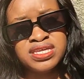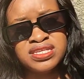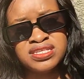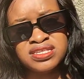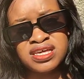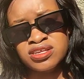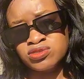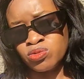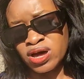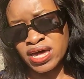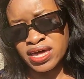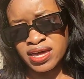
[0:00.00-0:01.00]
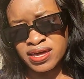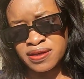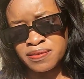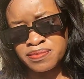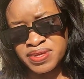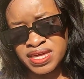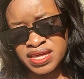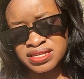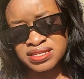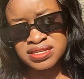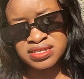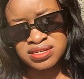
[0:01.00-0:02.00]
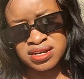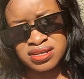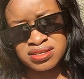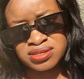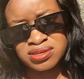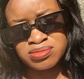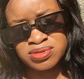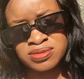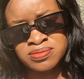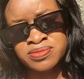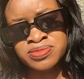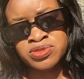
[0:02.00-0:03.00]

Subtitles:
it says WAEC BSc transcript.